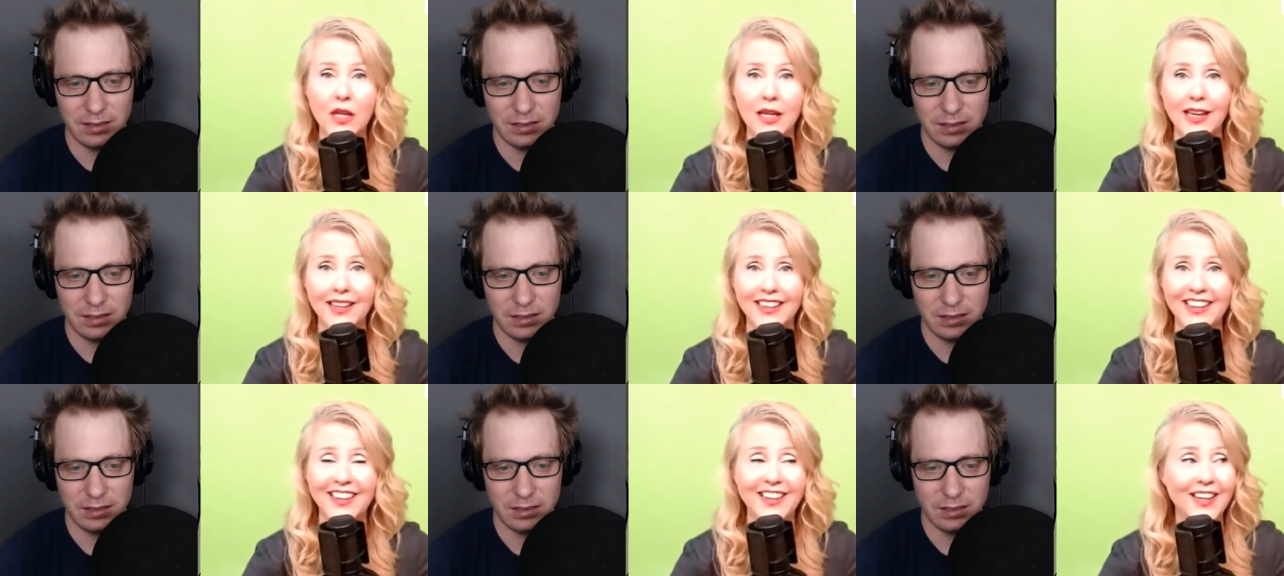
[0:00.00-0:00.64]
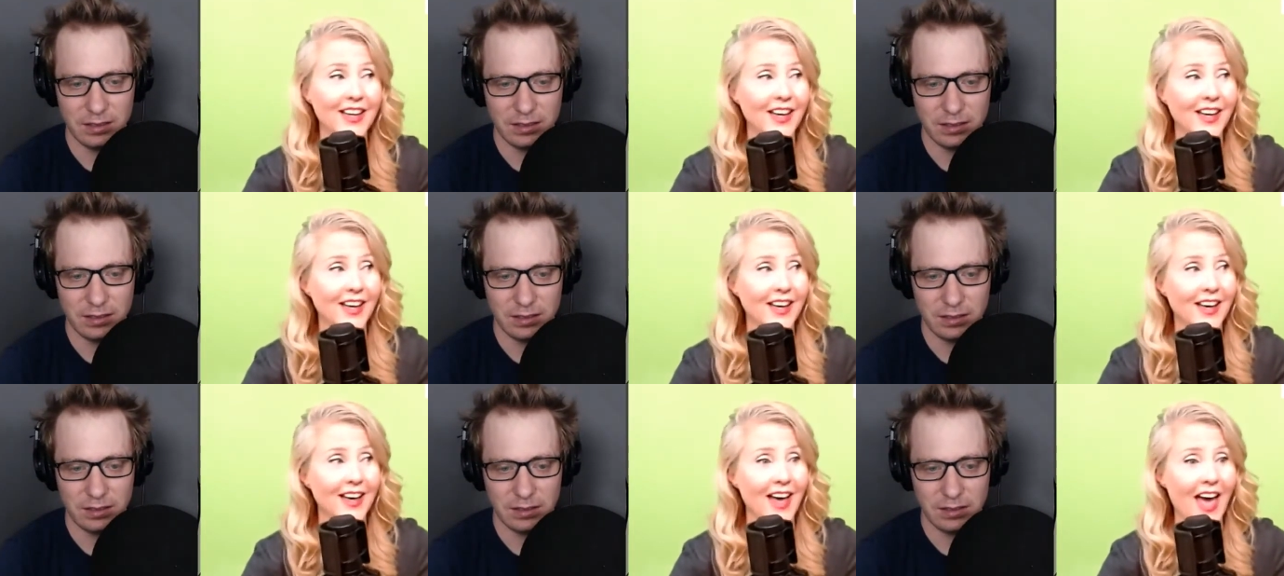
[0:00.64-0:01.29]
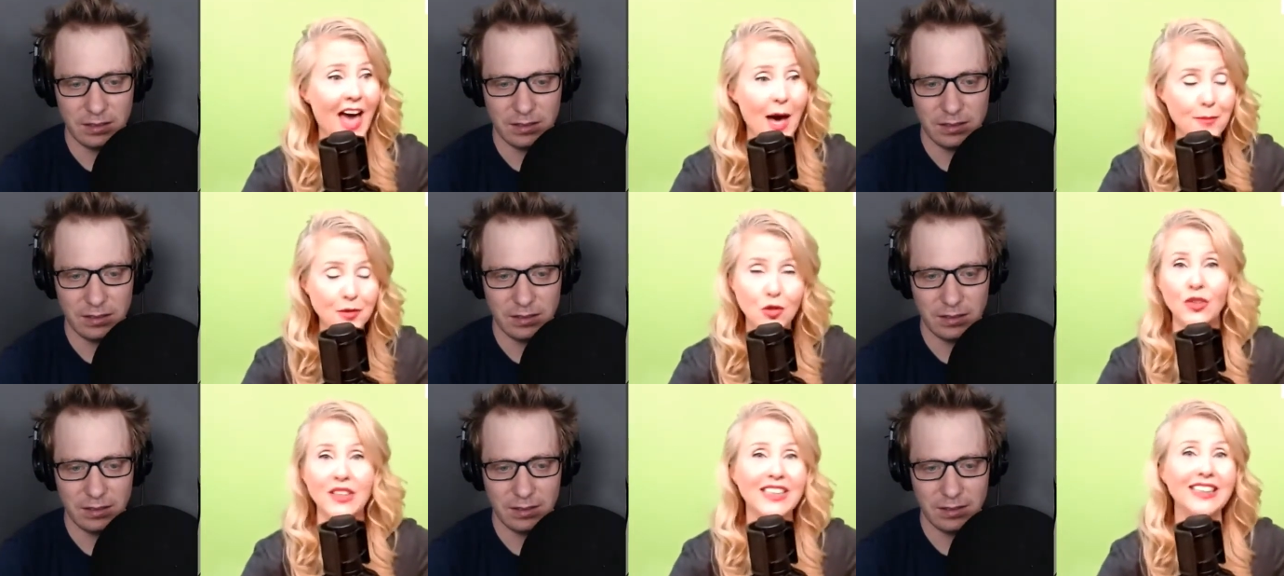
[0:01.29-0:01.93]
Speaker 1: weekend
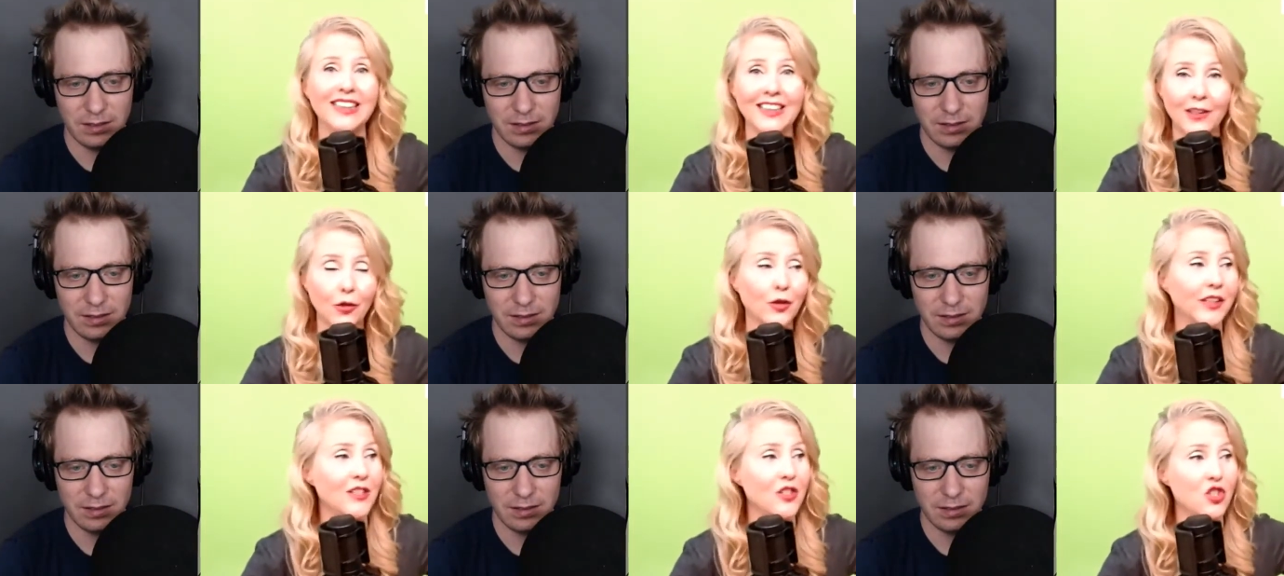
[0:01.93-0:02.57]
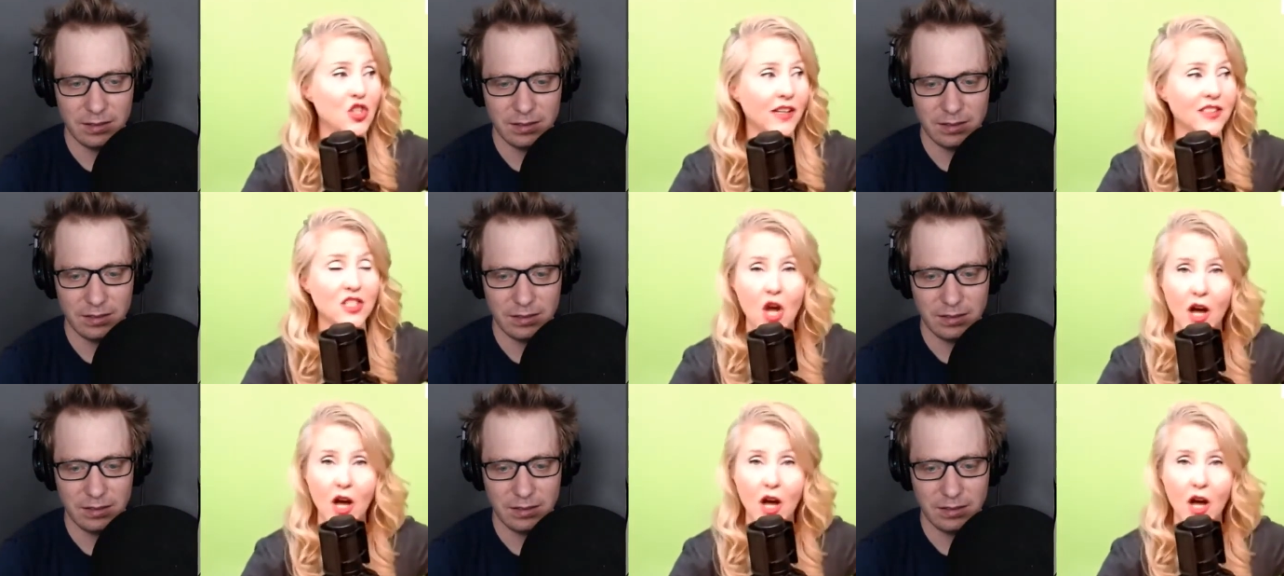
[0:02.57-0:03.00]
absolutely literally just